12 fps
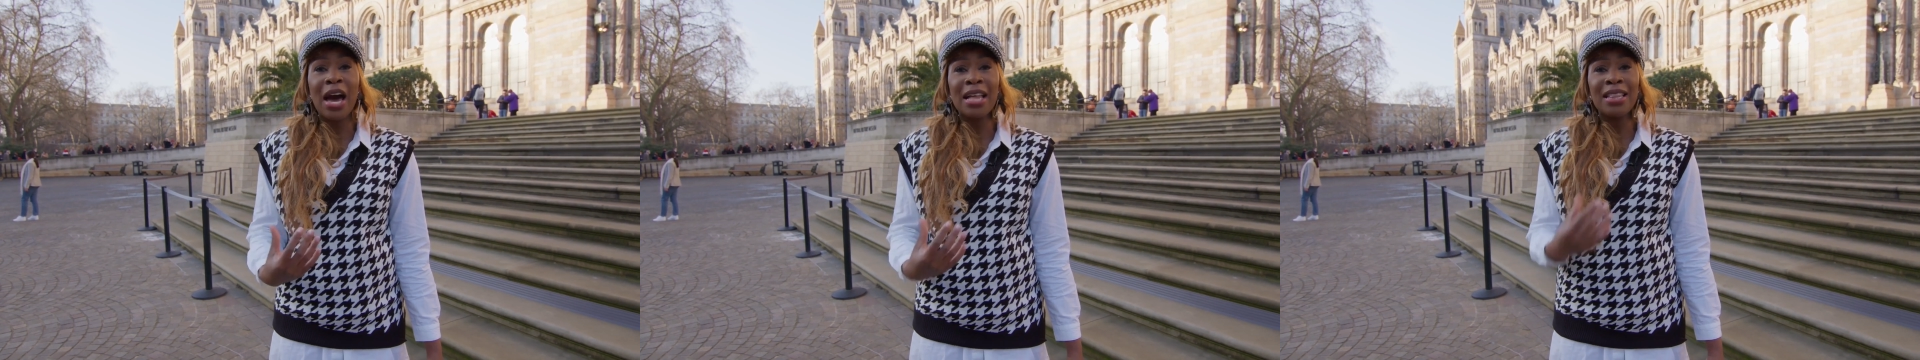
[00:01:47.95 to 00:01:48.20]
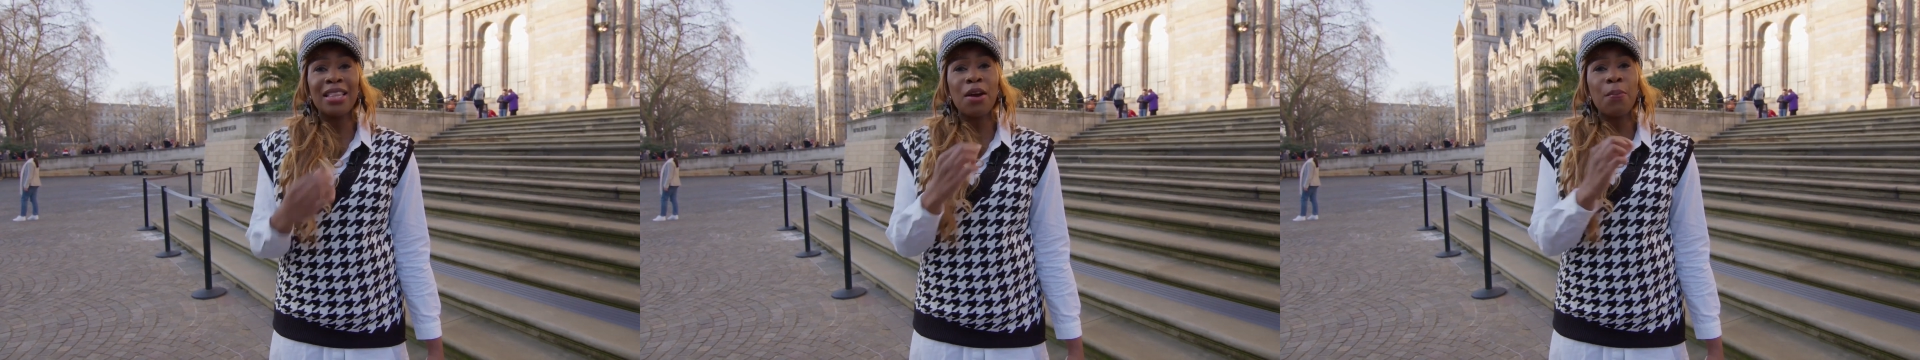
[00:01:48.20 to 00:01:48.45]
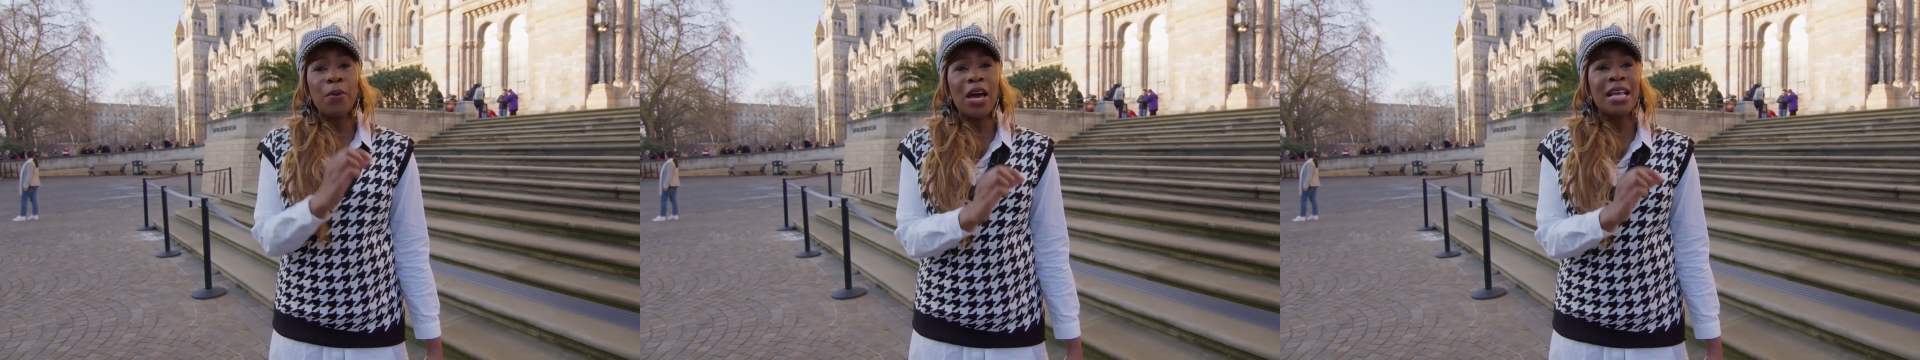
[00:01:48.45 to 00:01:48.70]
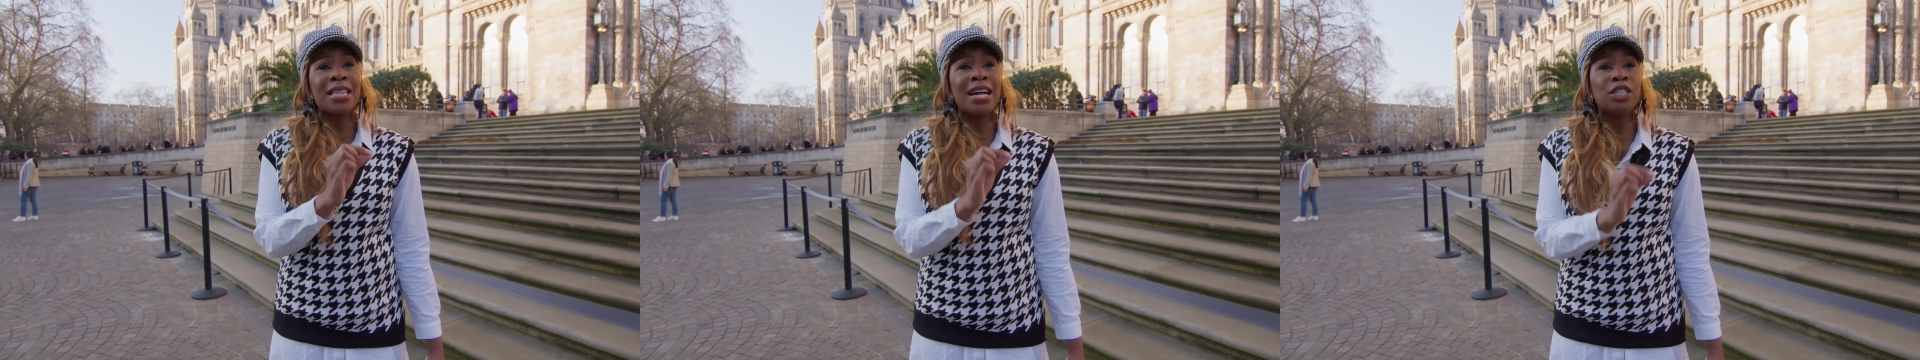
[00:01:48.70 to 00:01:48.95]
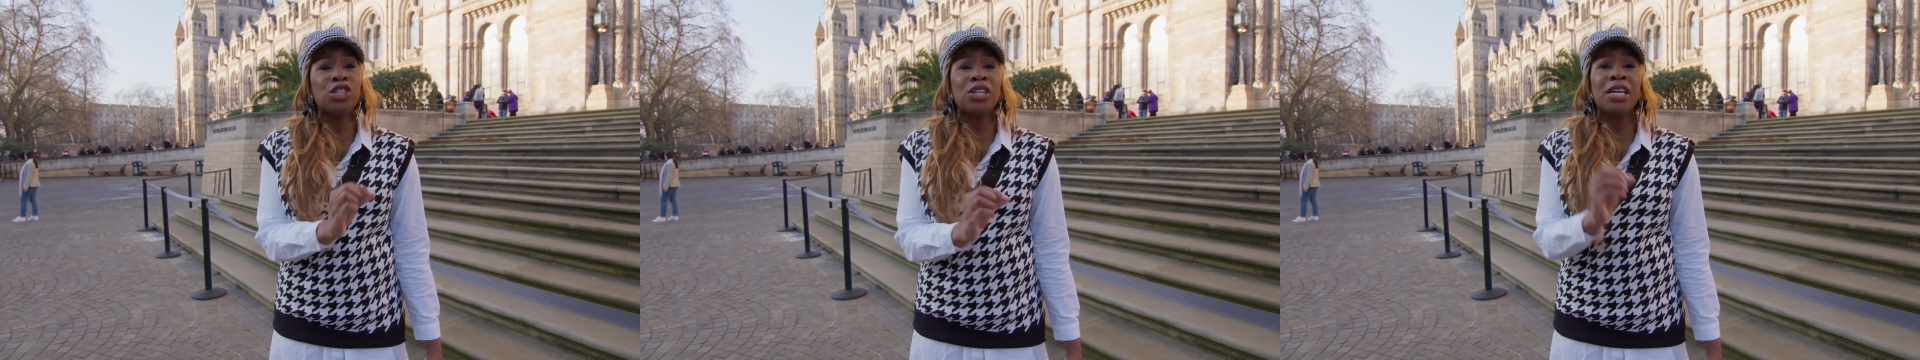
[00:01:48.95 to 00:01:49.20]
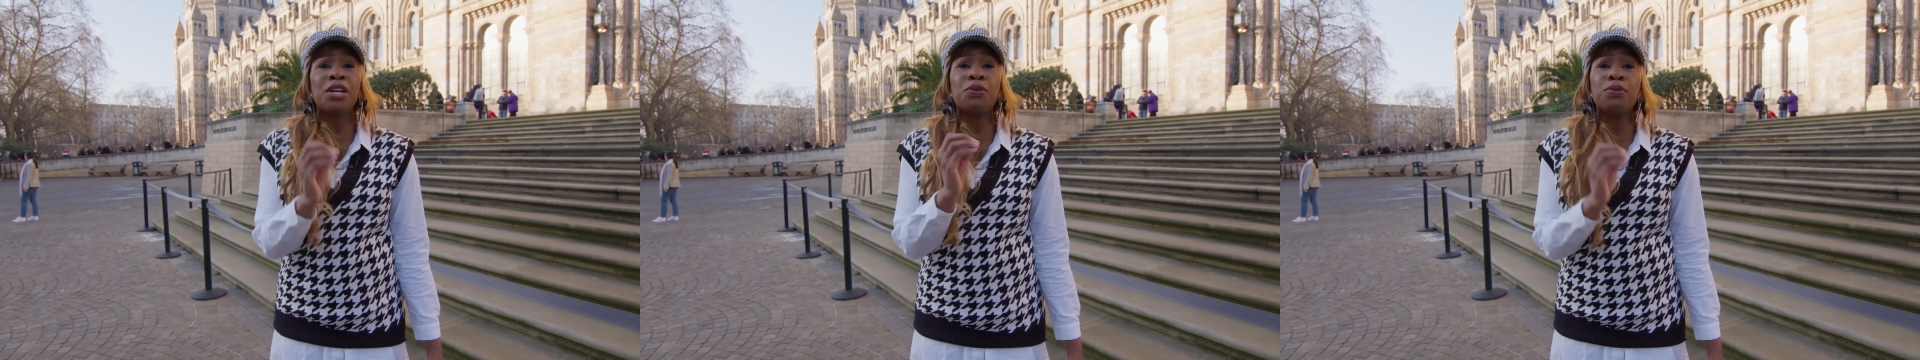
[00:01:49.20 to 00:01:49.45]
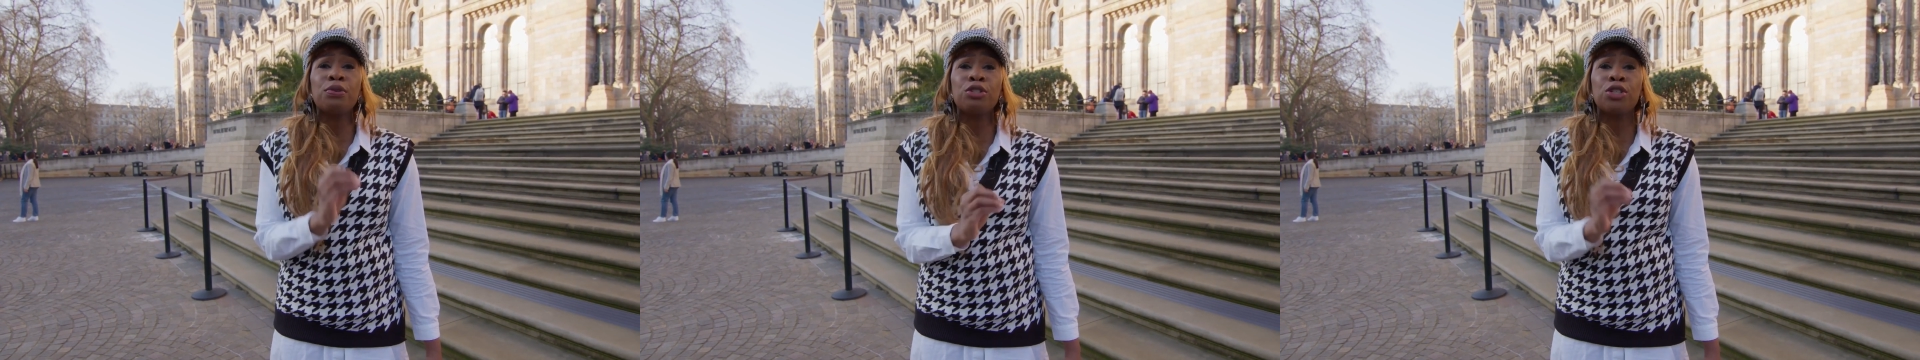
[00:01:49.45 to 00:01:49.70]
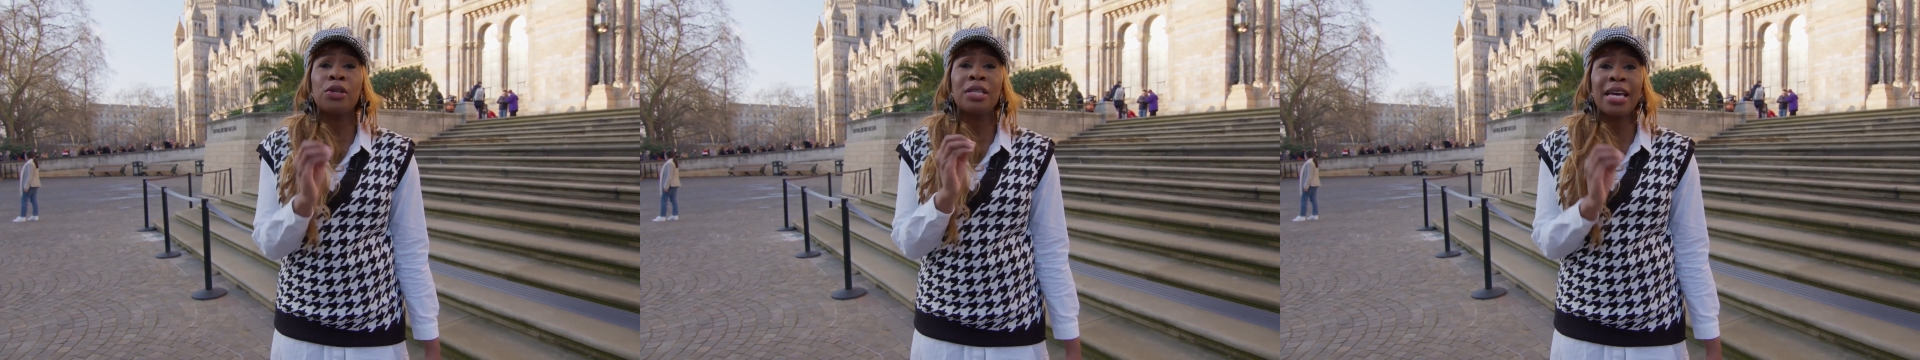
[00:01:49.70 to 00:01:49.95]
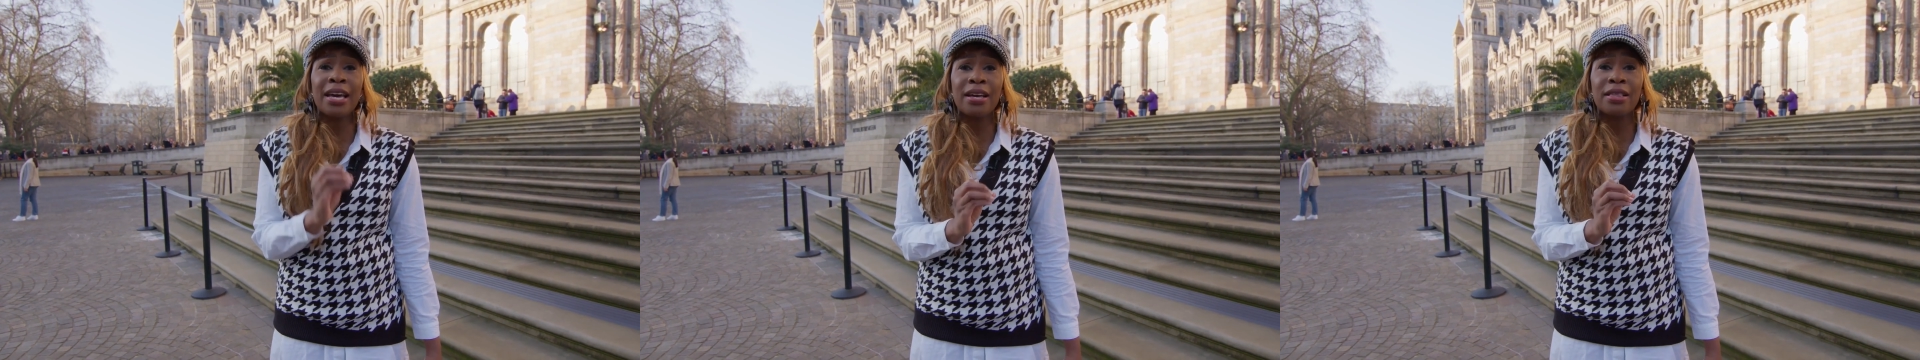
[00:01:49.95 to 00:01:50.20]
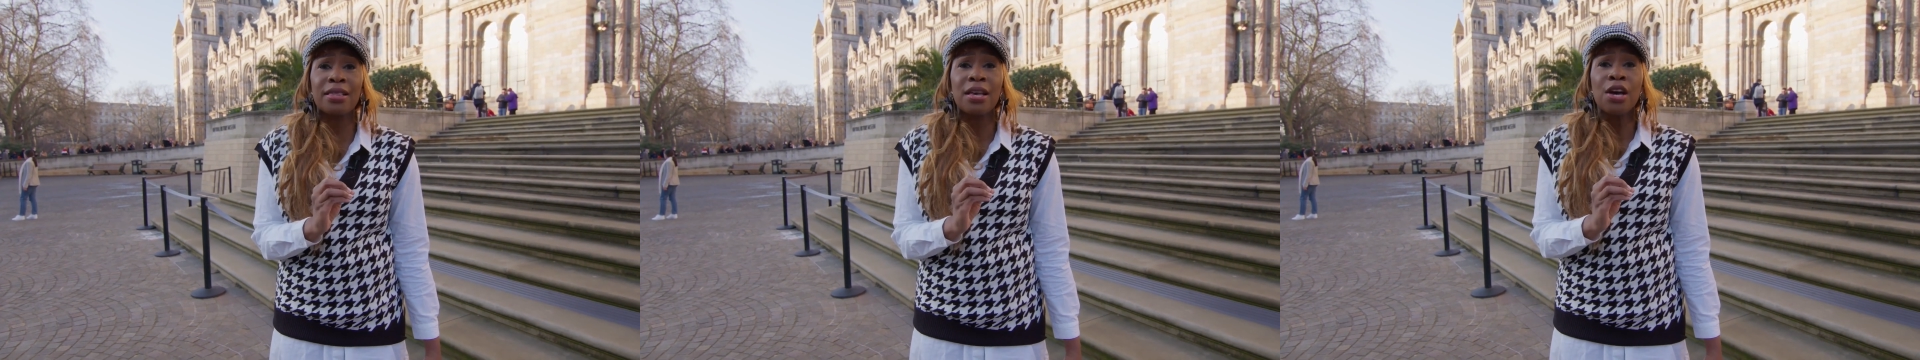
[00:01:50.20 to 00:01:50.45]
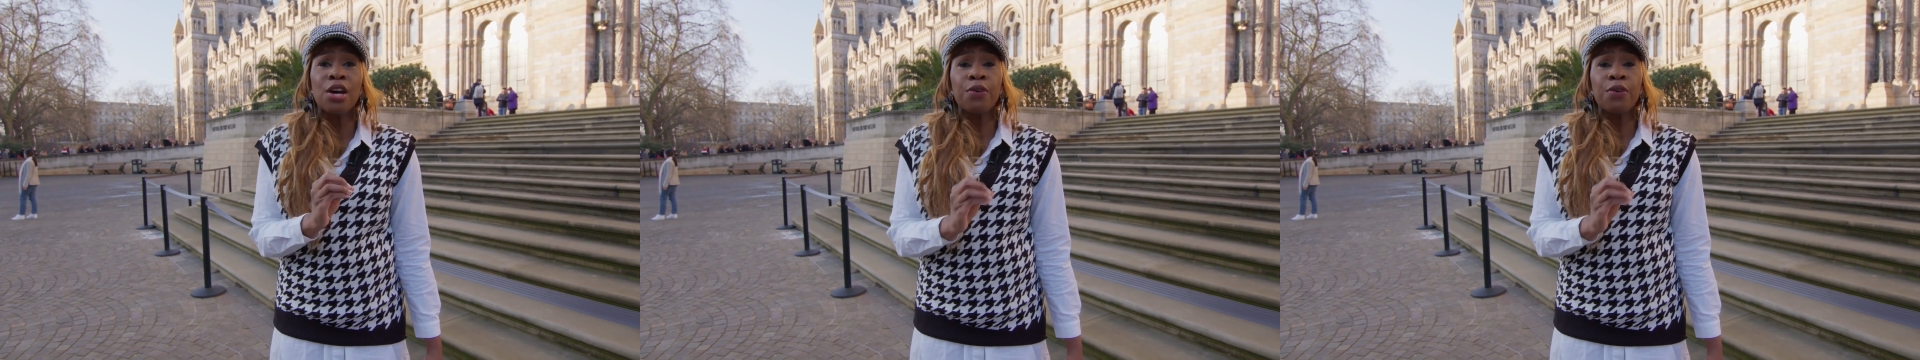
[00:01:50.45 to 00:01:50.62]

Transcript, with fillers: And they're essentially crucial links